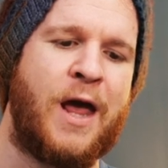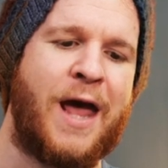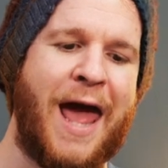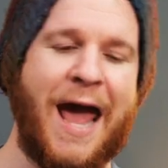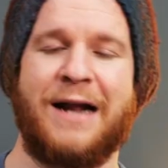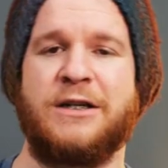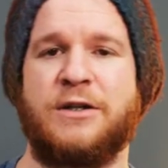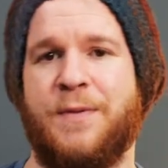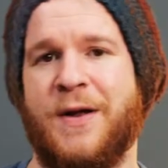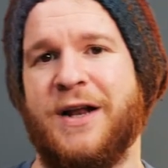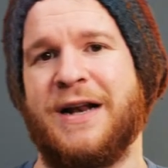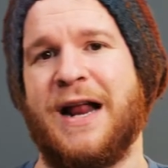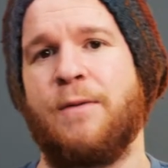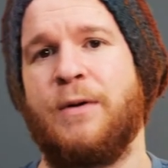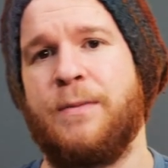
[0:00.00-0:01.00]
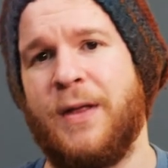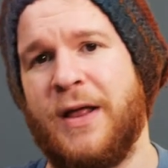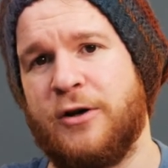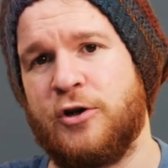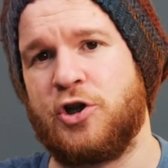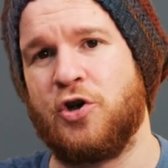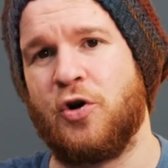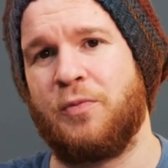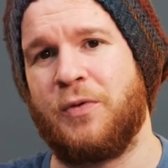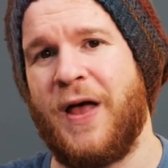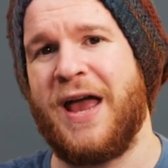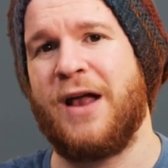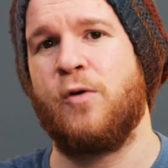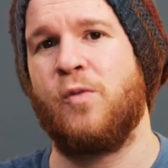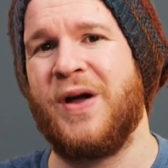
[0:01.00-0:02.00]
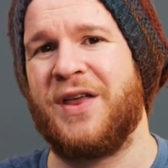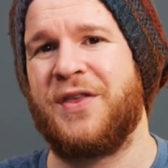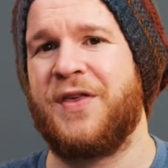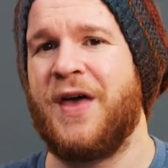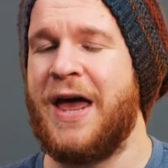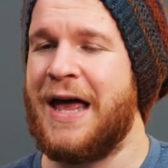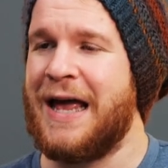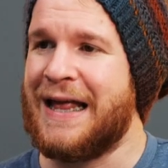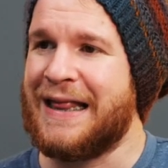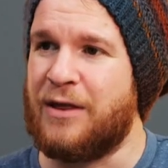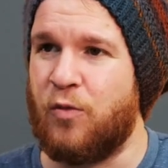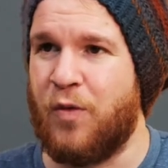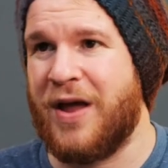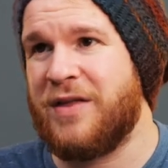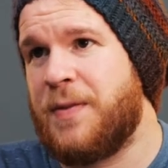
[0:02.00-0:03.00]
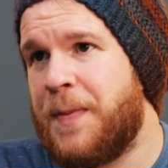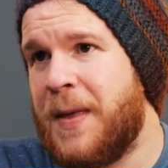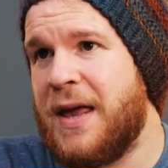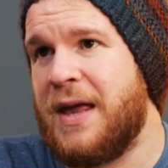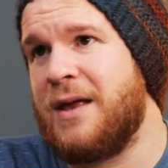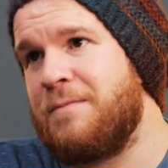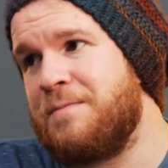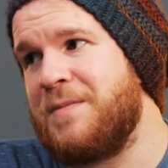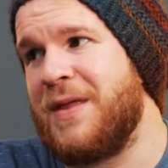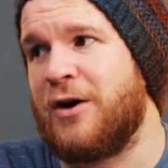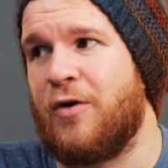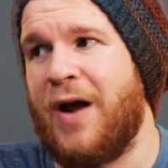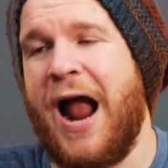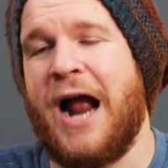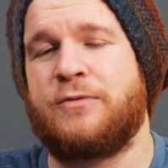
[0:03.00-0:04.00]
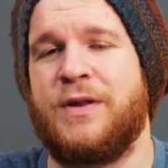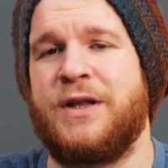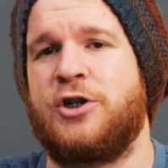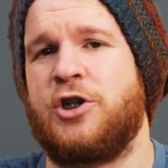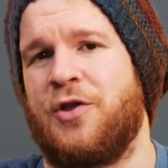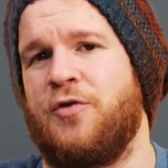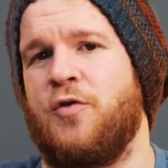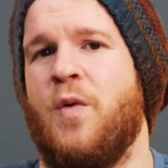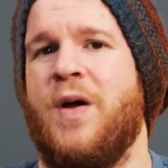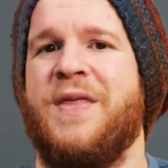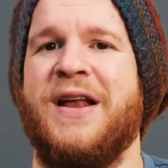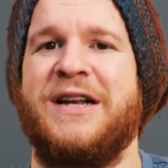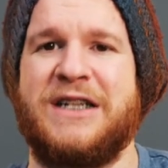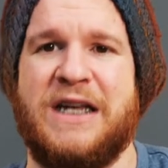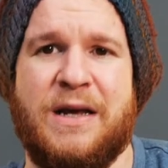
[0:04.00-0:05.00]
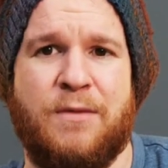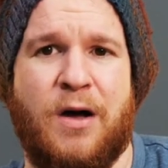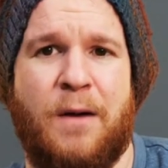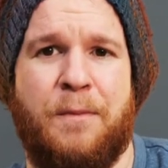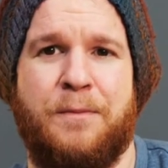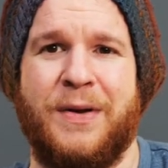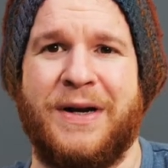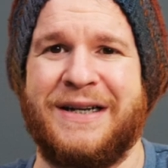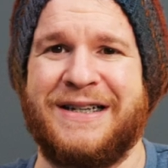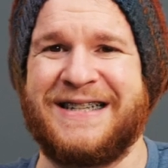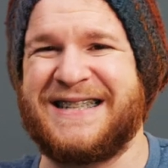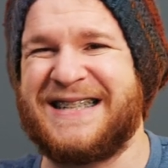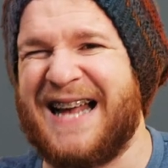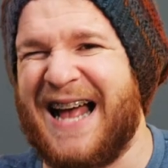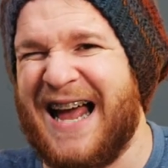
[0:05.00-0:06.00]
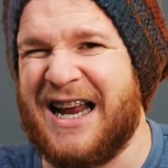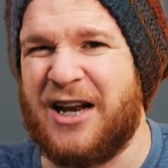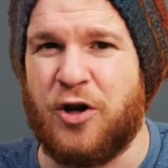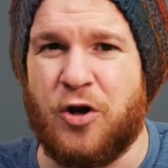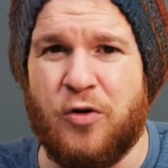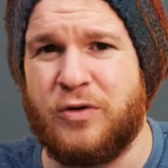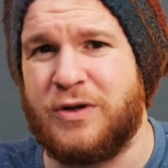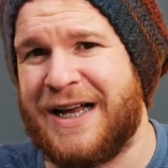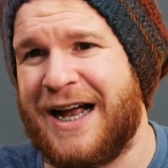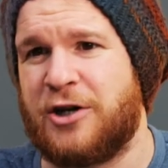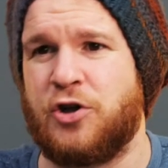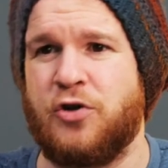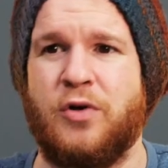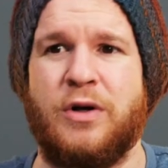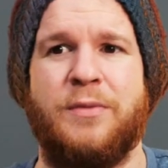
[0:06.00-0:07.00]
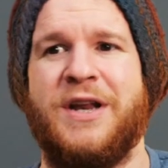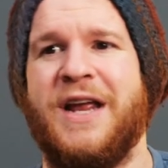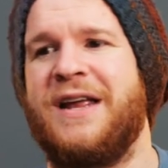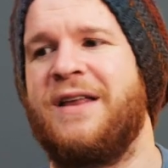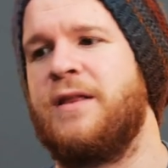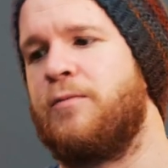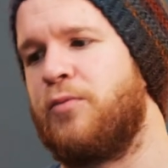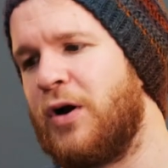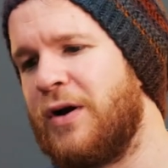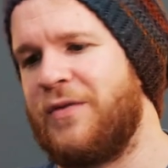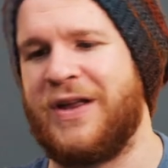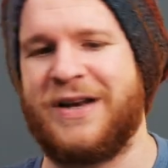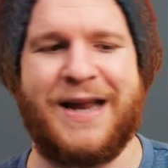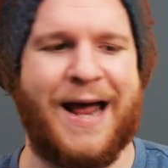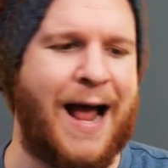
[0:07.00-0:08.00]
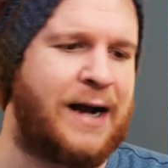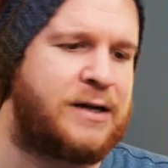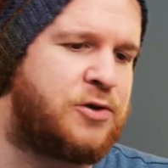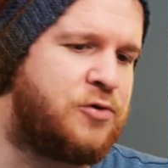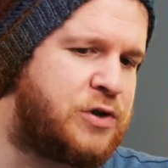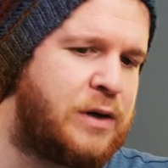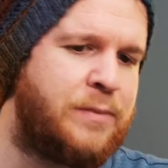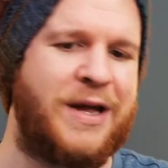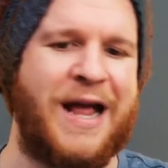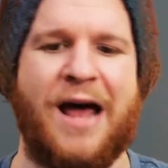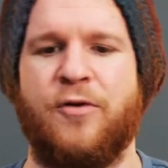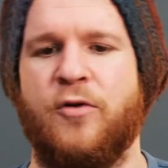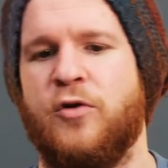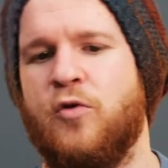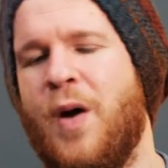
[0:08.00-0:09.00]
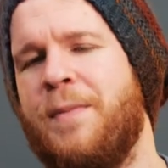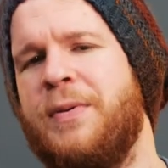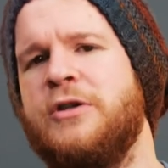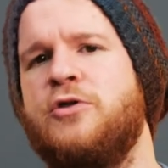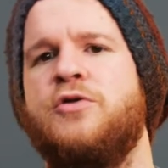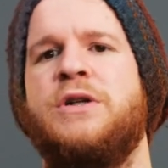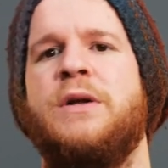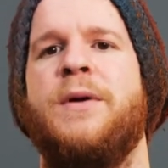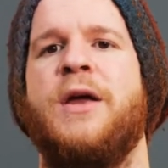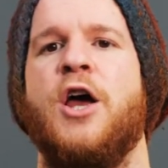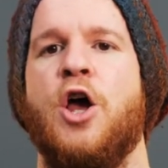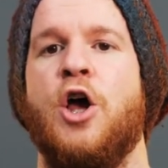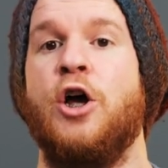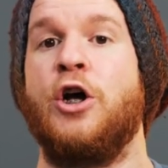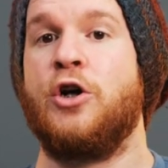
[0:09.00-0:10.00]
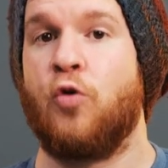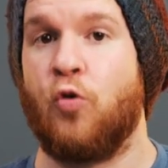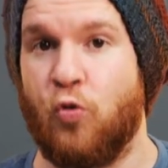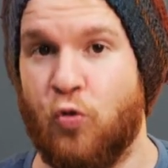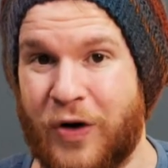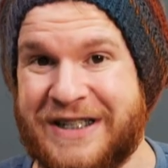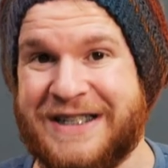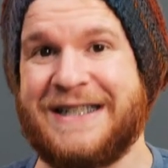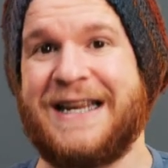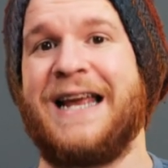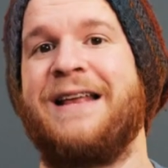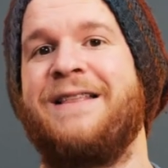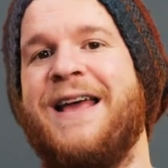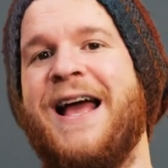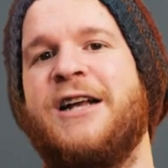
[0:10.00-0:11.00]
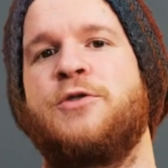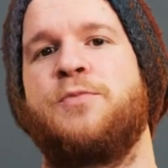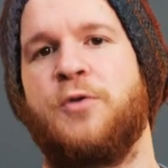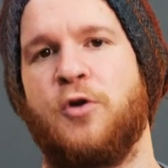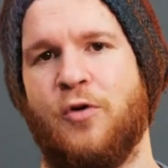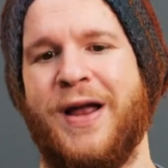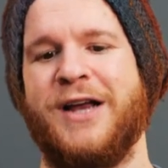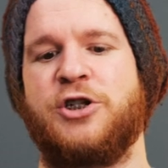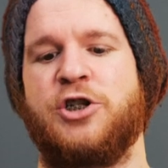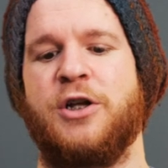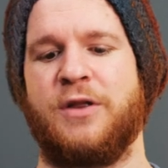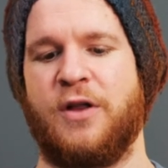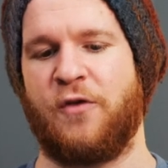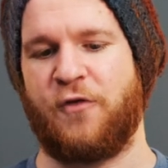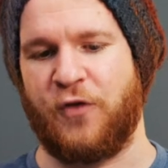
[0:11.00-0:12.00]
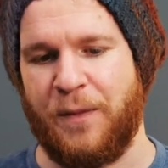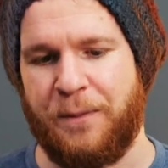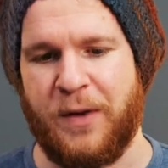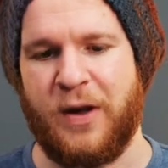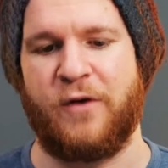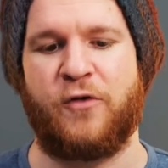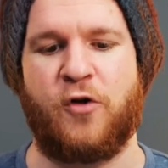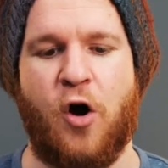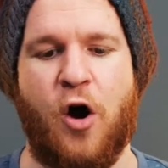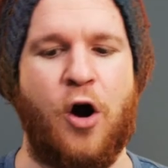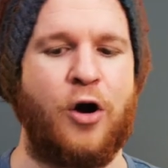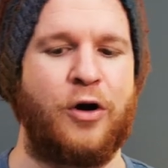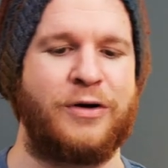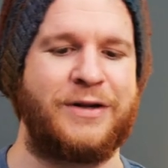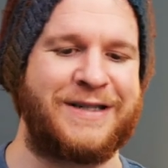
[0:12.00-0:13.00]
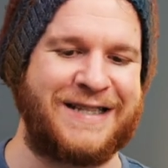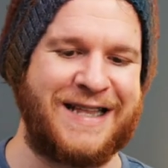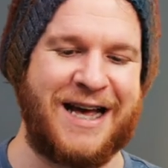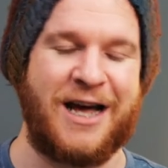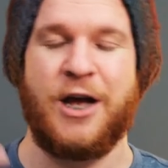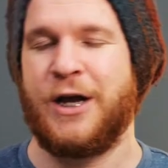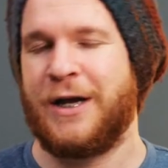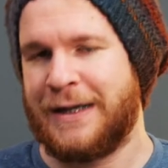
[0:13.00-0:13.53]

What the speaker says: And depending on how many players you're playing with, the way that they interact with each other, the way they team up and decide who's actually going to be taking the brunt of the attacks, who's going to be gathering the weapons, who's going to be risking the exploration, the flipping of cards, the